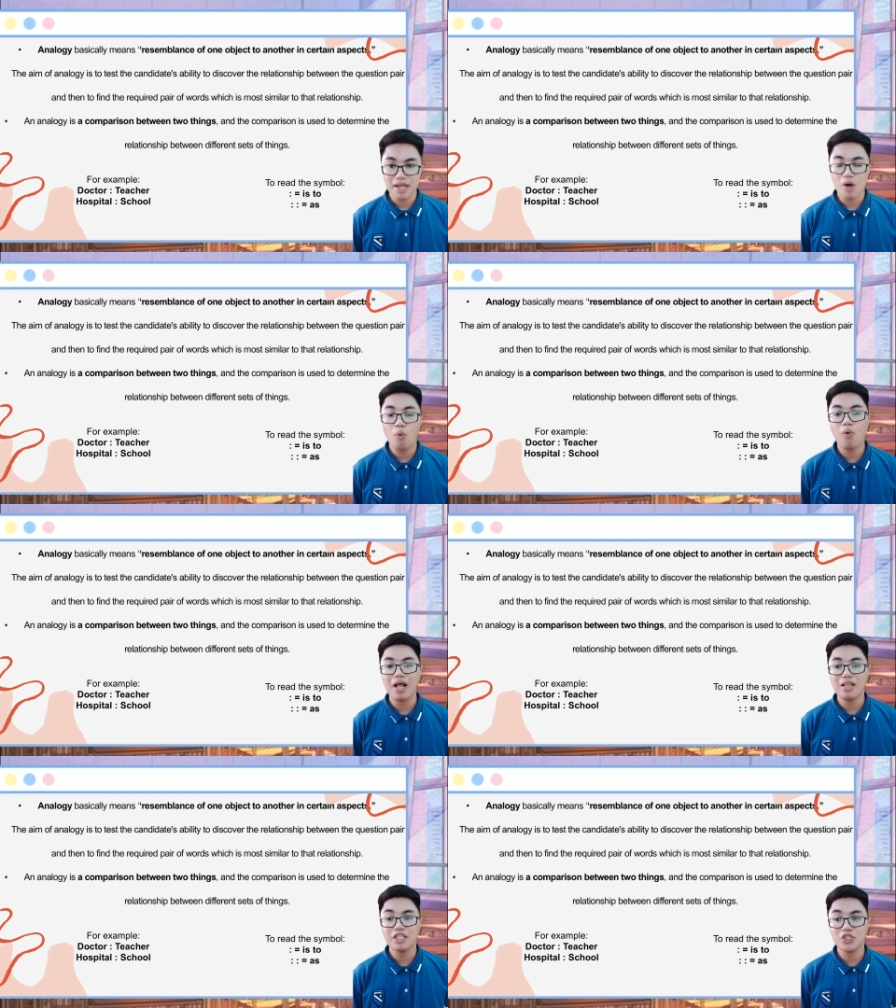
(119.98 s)

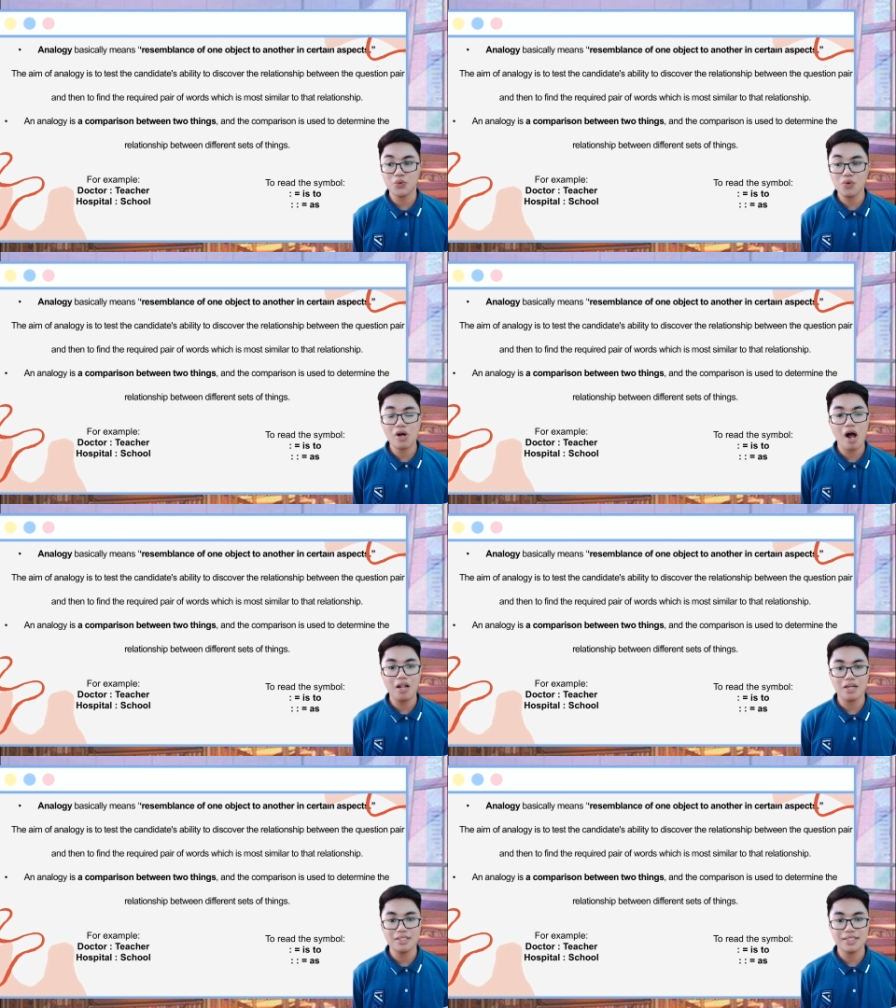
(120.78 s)
while two
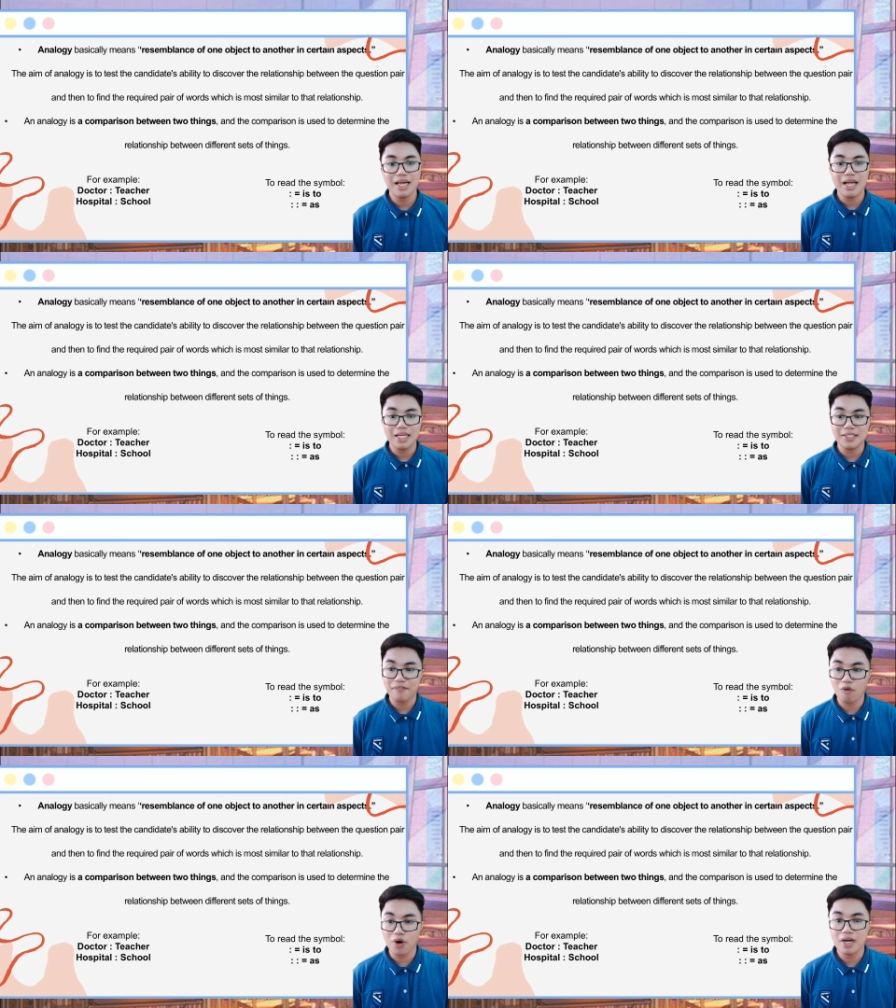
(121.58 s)
colons is
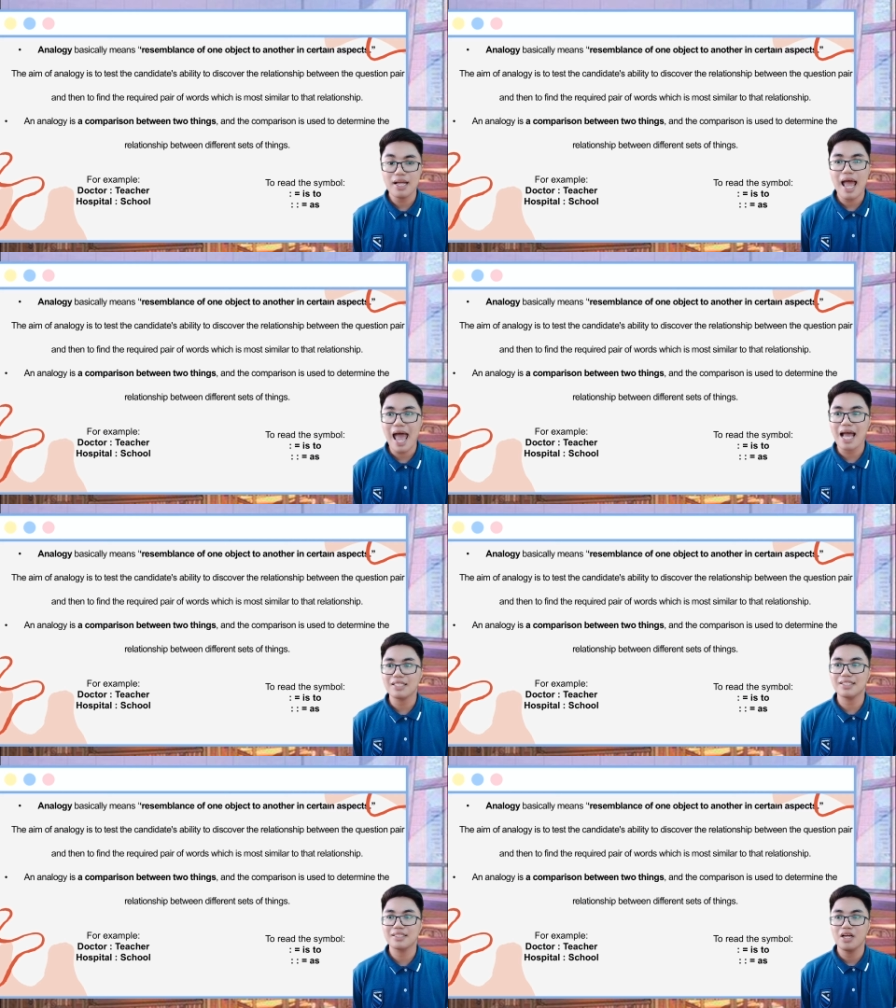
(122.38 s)
for as.